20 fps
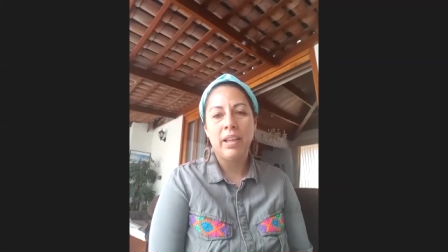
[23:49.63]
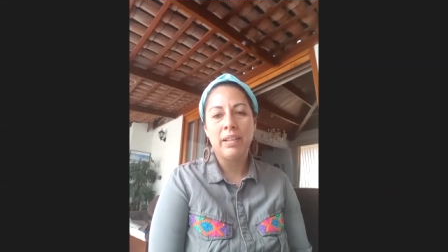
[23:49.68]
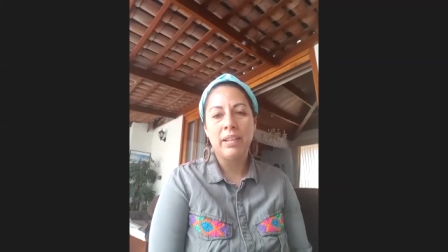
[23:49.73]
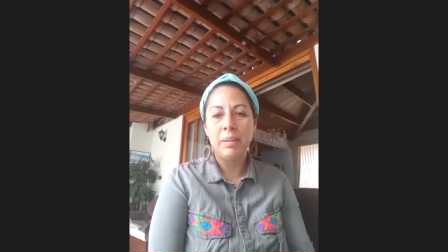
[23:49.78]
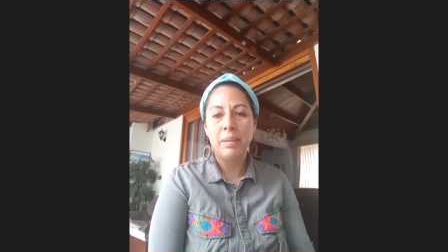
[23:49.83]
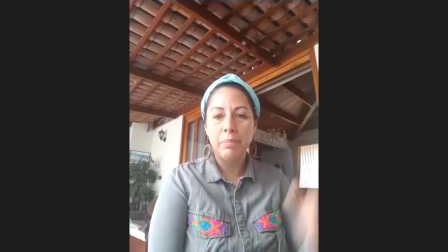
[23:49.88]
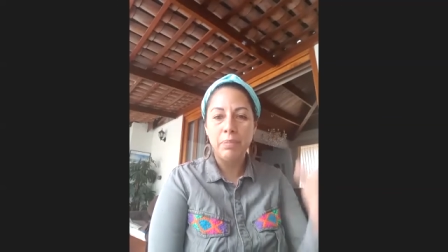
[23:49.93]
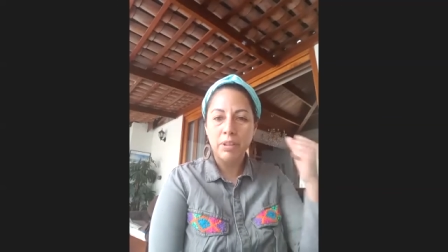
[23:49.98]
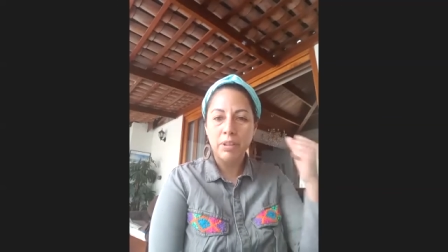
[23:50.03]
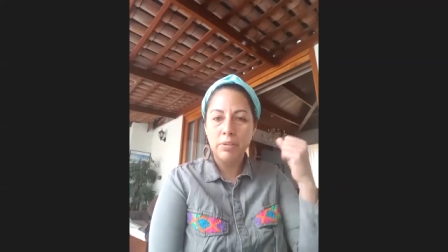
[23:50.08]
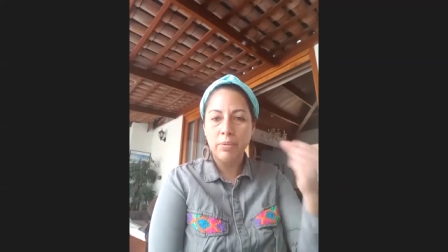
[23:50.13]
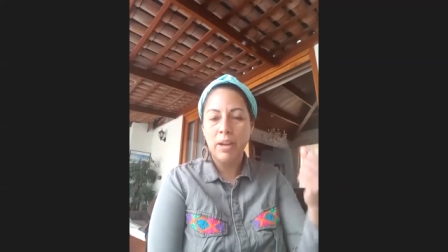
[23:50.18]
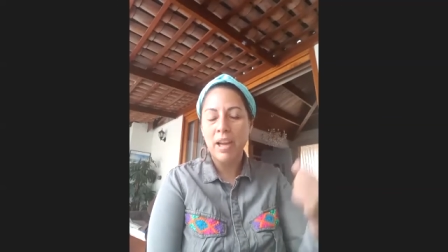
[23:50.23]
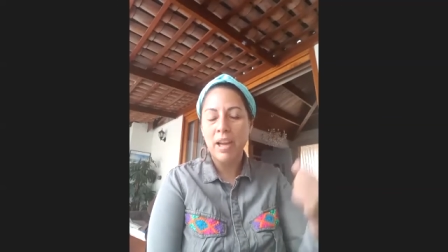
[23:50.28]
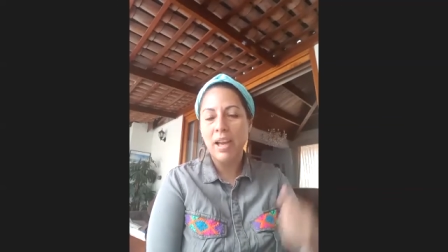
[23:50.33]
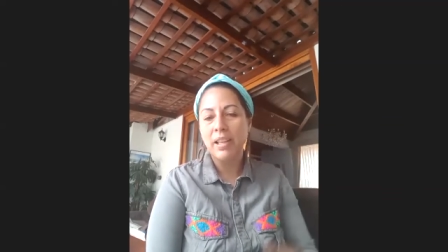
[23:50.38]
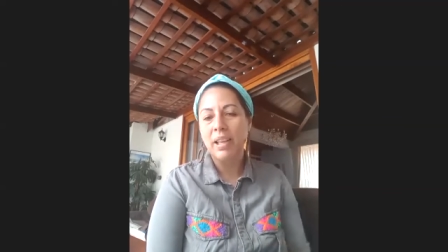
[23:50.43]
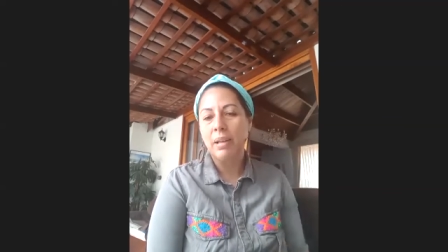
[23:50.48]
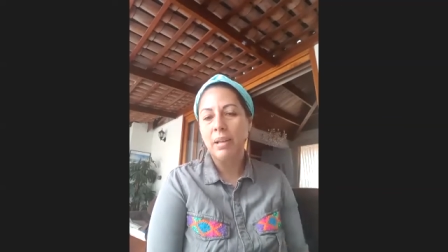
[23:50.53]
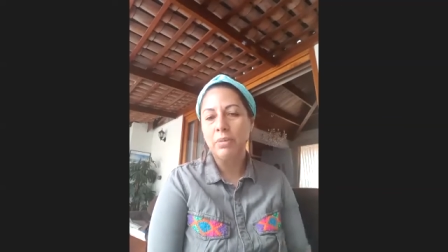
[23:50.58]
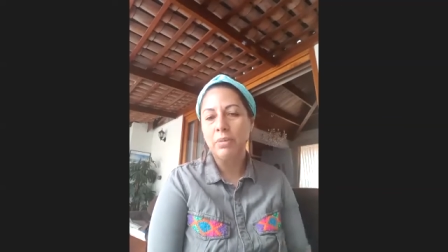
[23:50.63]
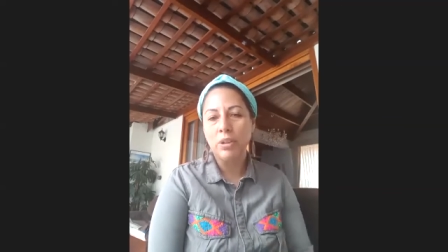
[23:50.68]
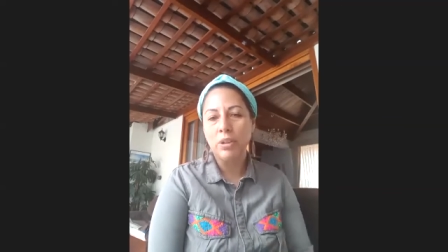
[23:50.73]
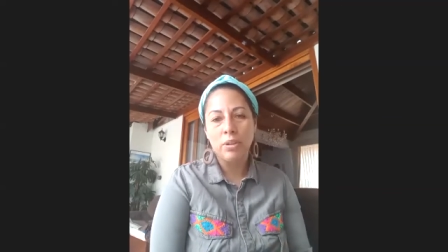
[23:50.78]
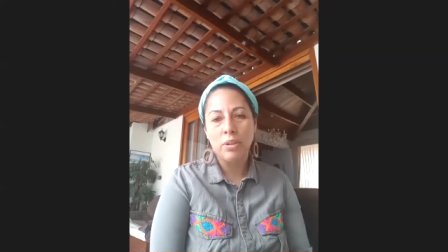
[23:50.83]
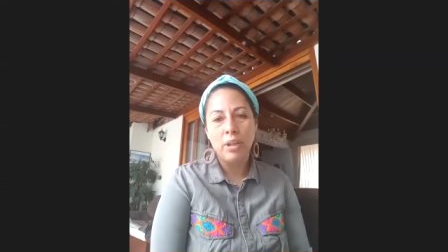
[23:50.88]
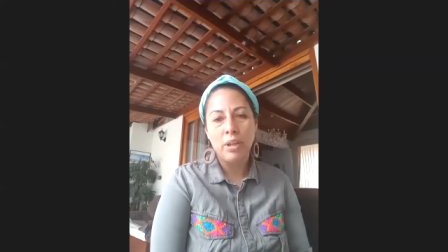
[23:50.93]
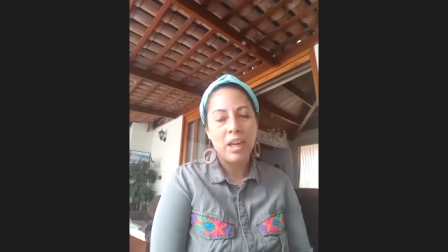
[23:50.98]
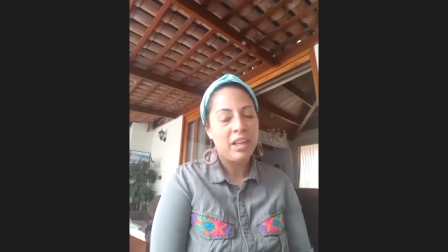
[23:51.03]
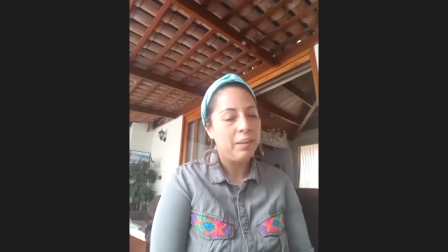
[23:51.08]
Keep the track.
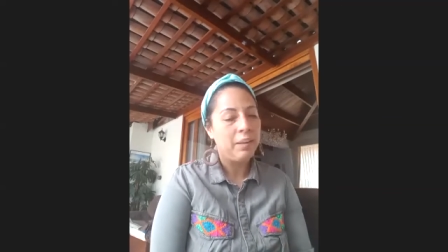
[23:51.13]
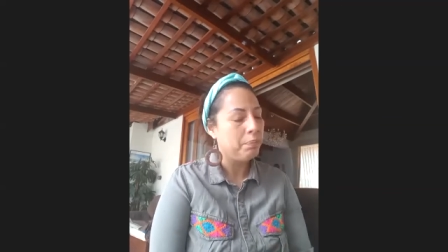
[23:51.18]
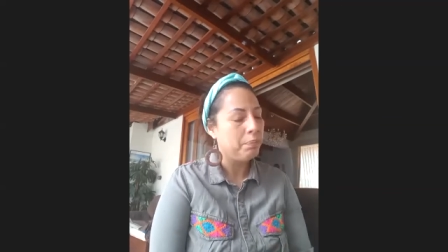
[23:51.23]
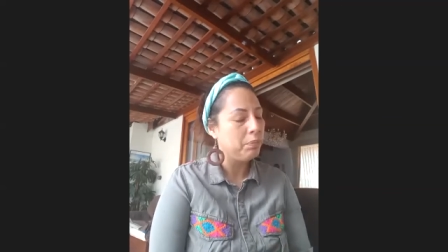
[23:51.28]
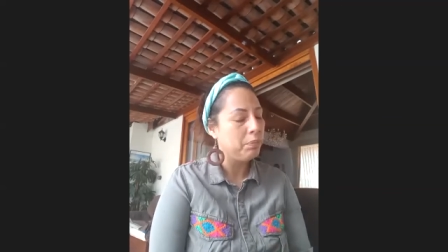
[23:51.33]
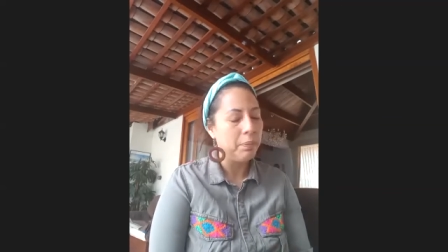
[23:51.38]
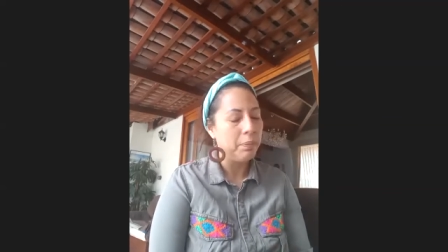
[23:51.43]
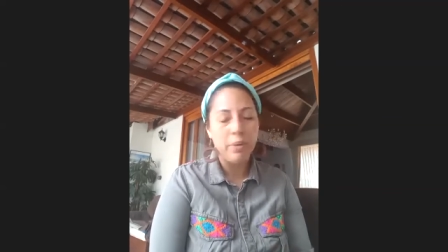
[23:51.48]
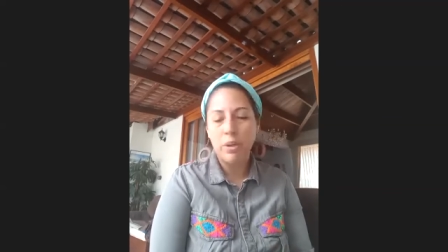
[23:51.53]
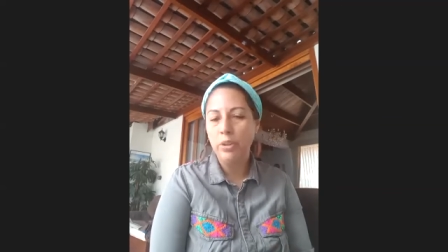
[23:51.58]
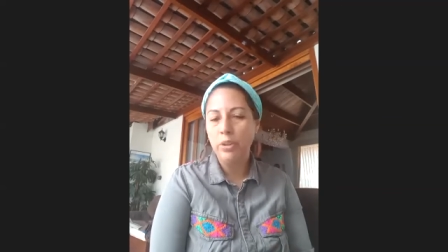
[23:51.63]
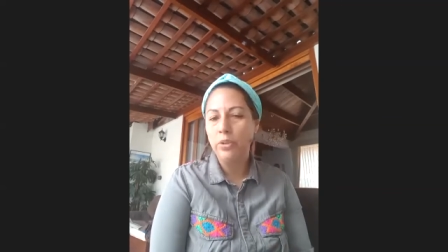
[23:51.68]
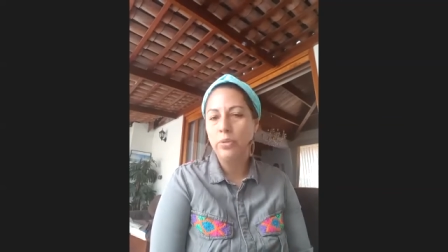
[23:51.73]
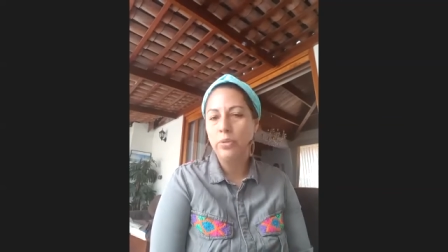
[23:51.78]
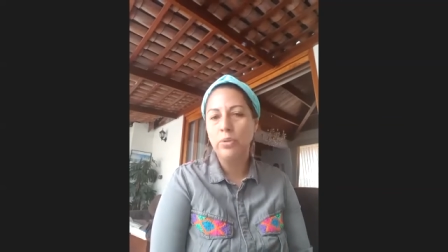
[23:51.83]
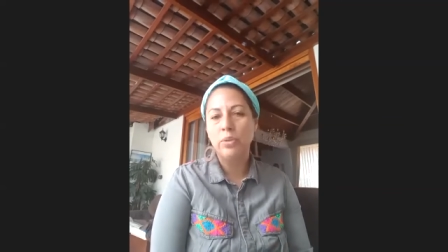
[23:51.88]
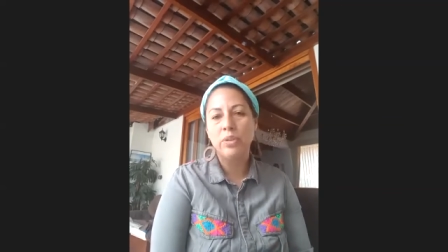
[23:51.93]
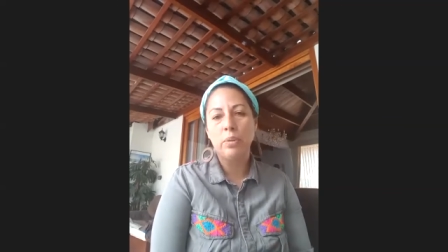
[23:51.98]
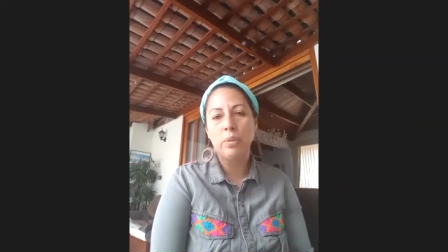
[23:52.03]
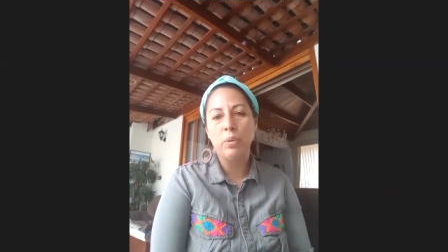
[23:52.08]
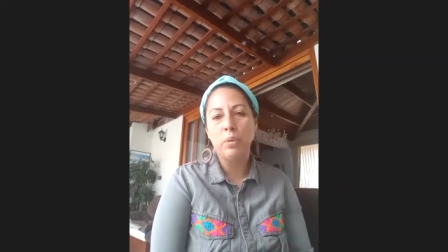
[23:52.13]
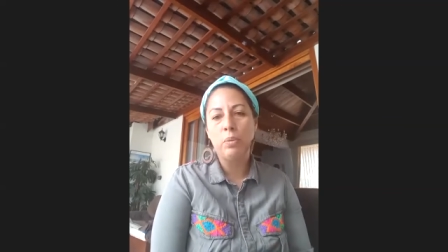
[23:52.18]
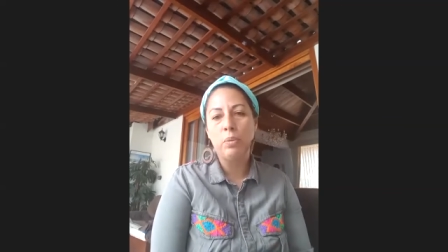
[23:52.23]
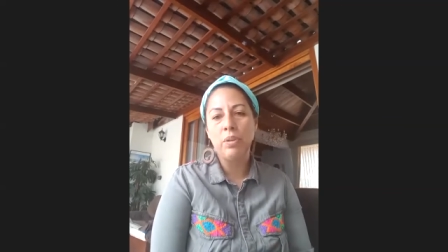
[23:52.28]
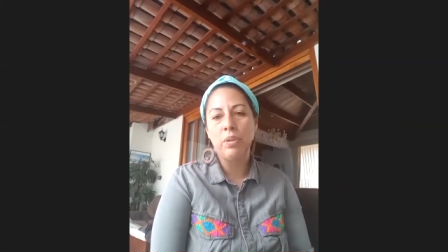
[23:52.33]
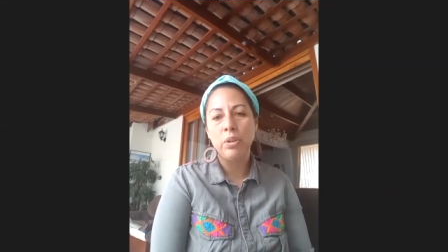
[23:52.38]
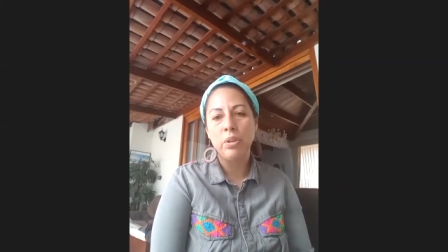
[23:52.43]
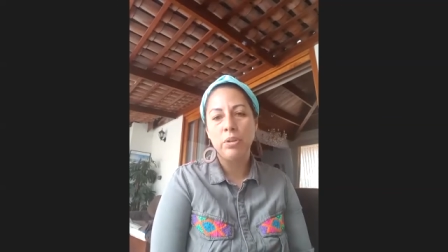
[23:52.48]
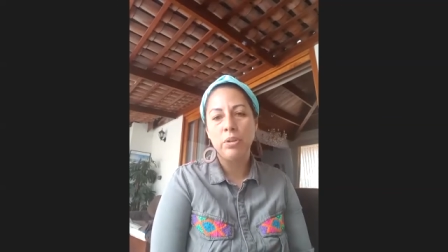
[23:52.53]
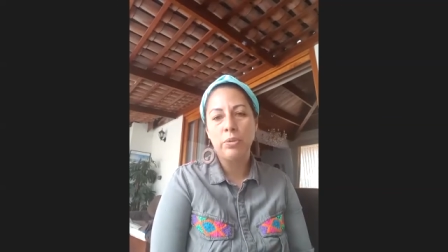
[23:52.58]
I'm very sure that we will
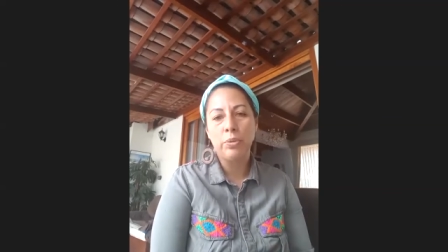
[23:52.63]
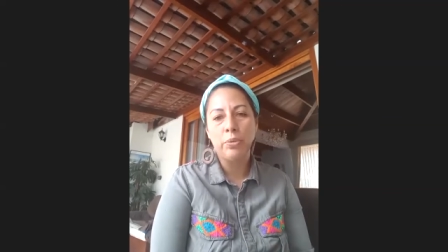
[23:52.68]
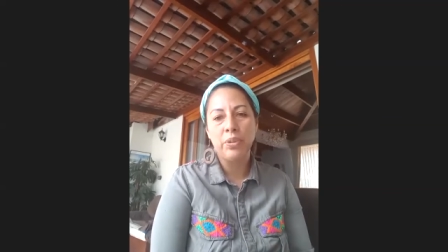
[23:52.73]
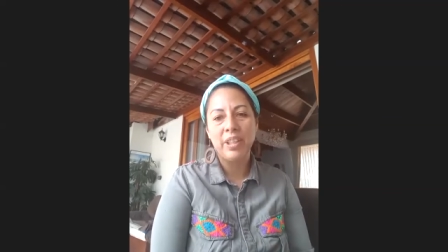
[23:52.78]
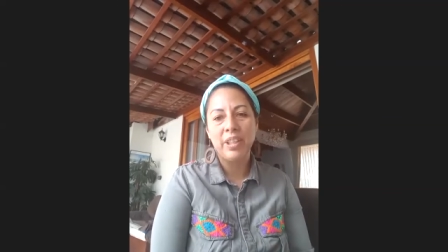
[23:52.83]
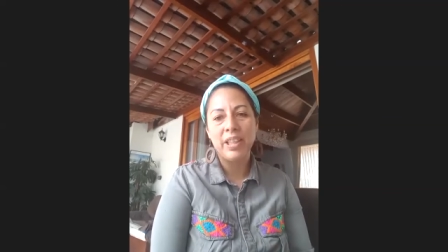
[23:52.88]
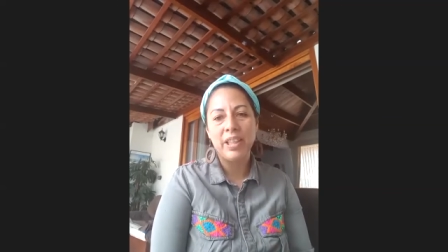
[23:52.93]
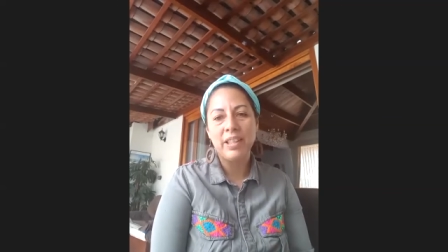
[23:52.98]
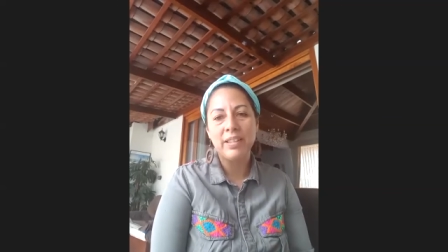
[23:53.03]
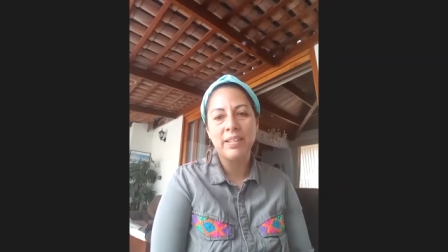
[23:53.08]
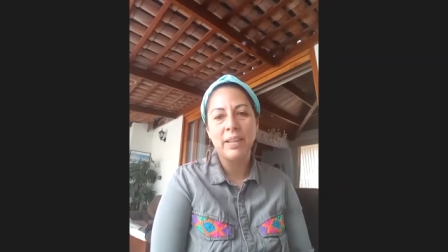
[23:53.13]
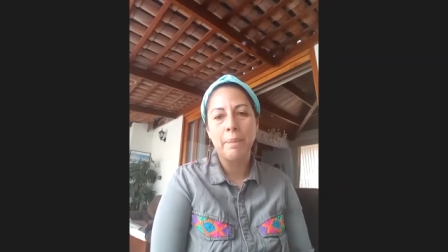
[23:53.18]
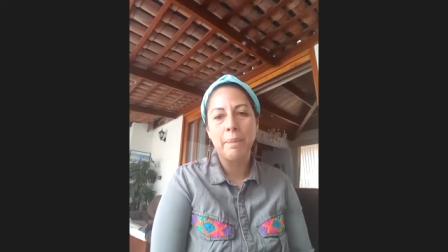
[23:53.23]
go through this.